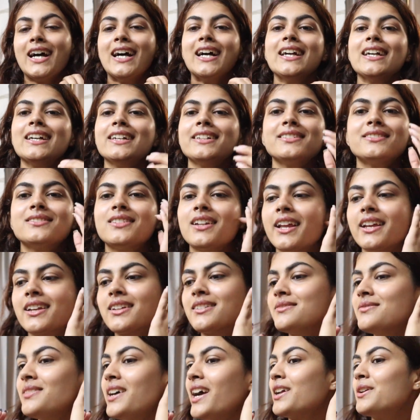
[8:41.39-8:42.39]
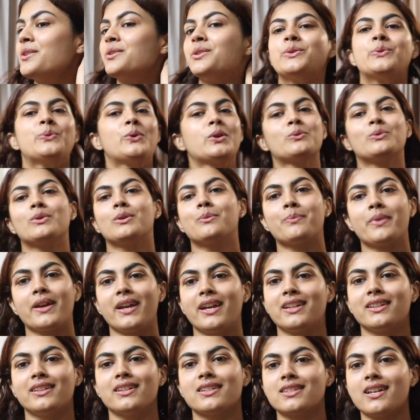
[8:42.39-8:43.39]
I don't know what we're
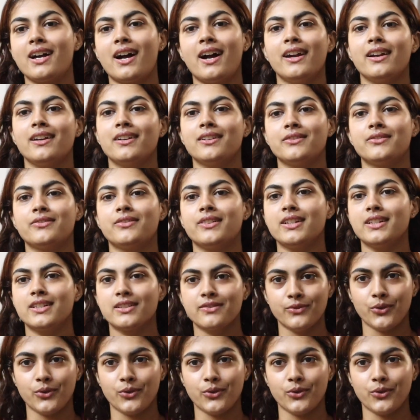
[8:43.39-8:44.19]
paying this high fees